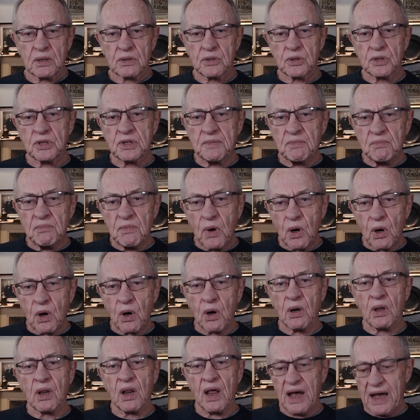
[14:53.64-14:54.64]
to
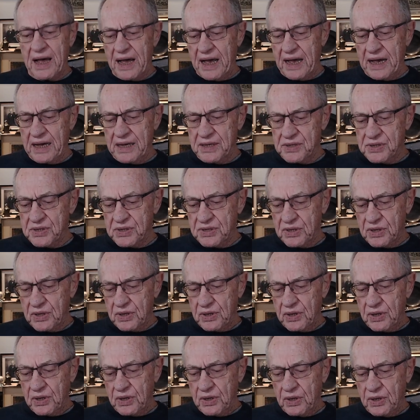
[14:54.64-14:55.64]
demoralize
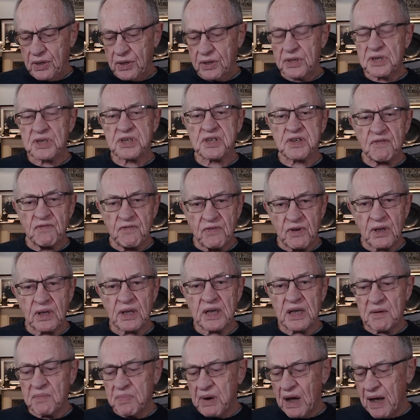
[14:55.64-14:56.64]
the
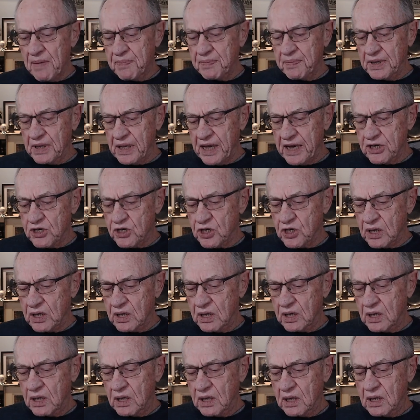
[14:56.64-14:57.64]
civilian
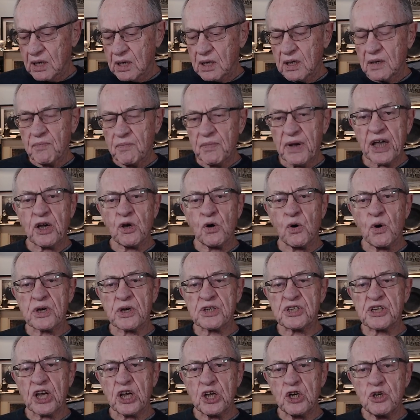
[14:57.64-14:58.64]
population by
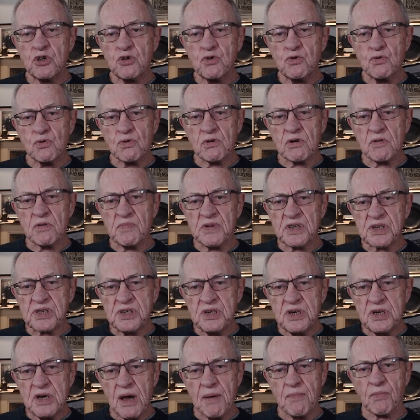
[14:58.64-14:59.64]
causing enormous
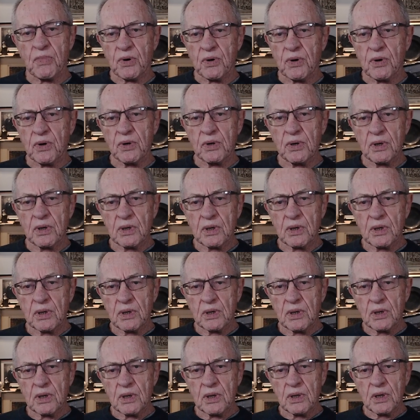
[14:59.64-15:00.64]
number
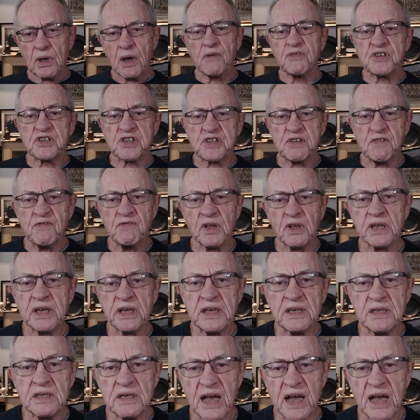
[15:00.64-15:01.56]
of civilian